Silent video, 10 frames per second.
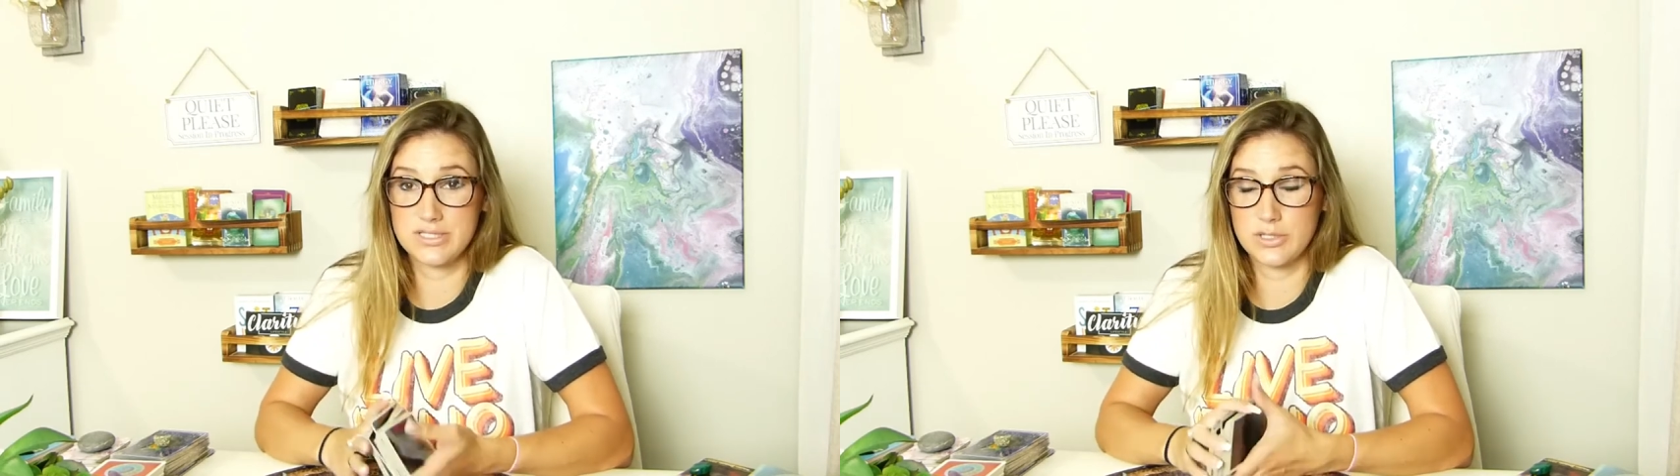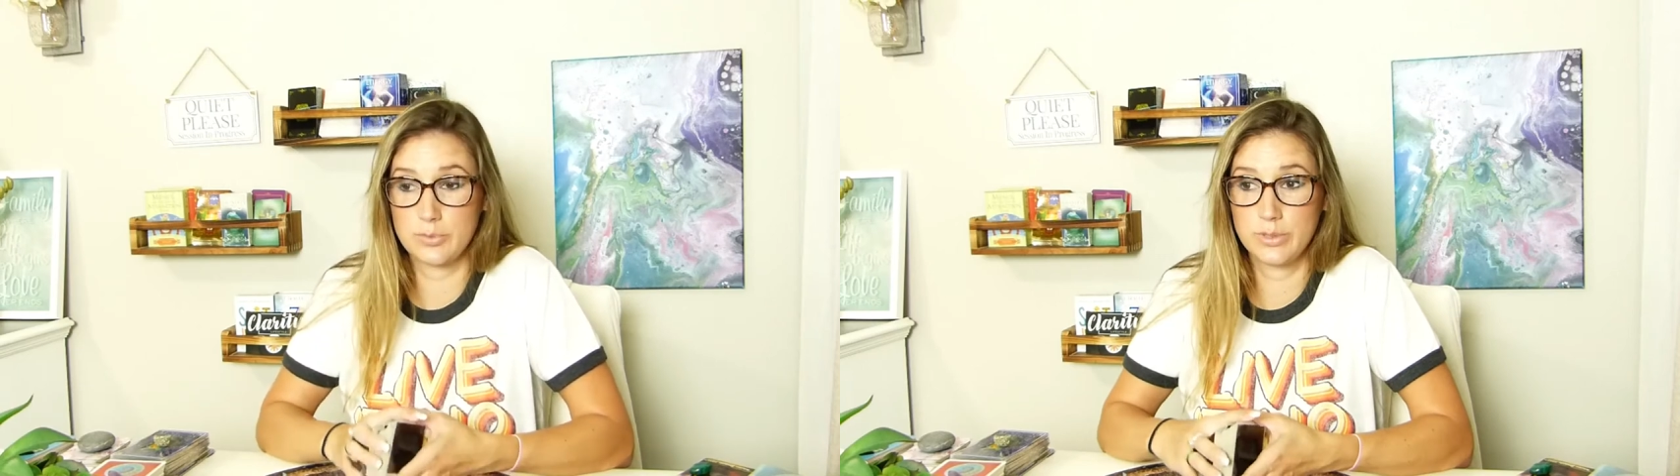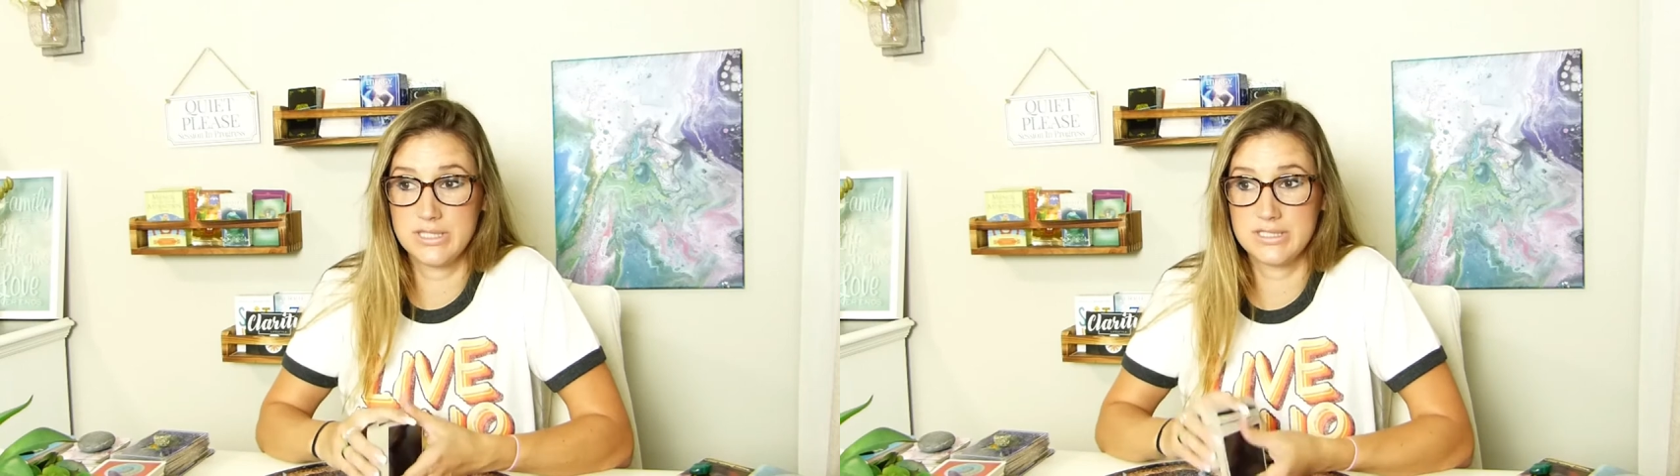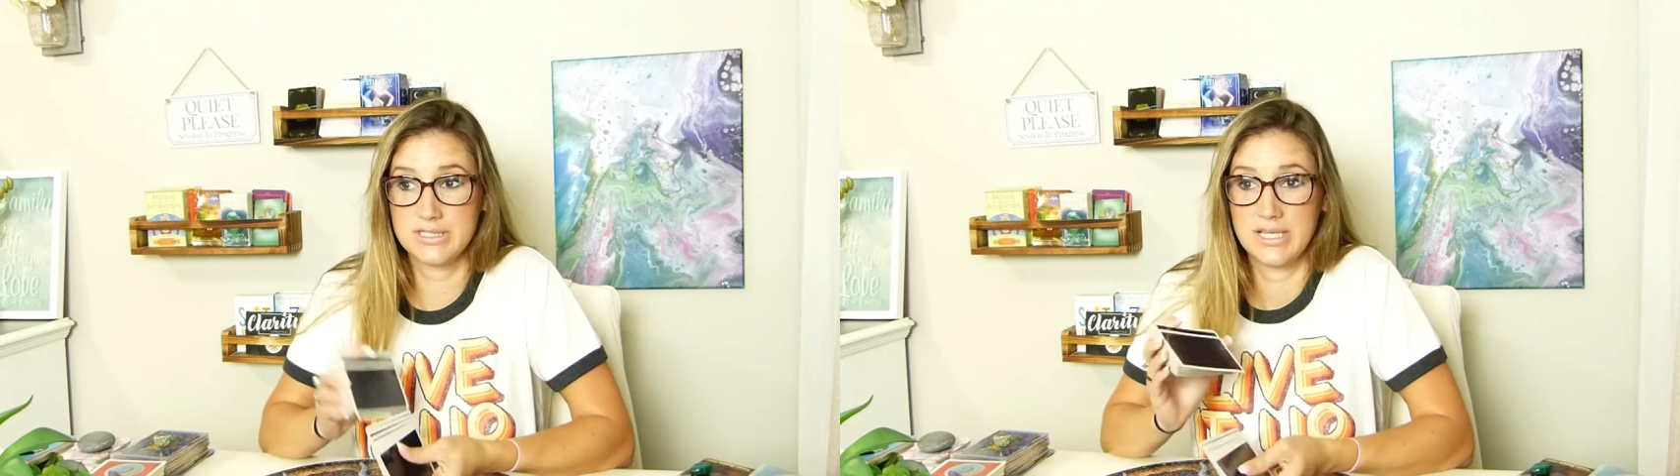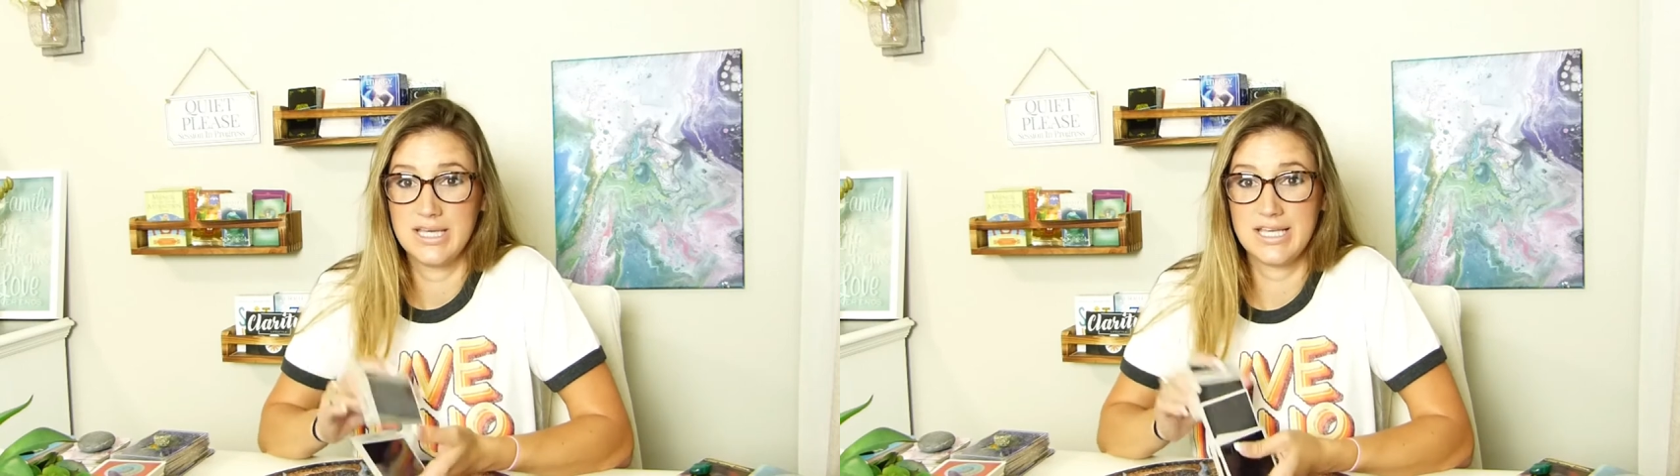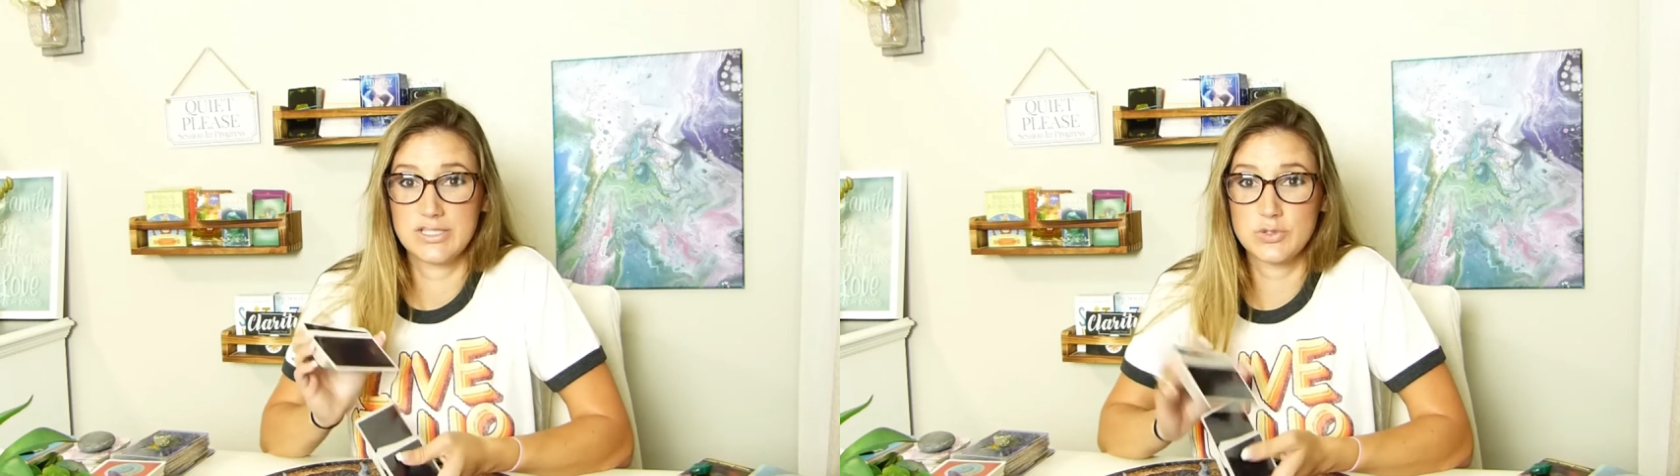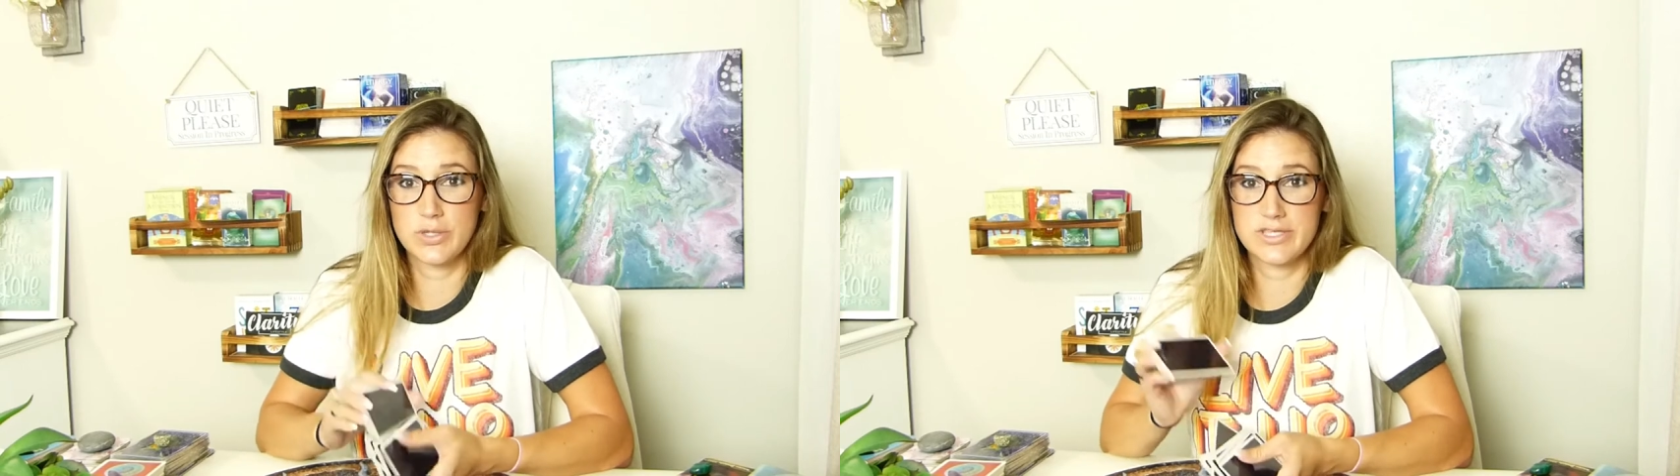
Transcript: So please enjoy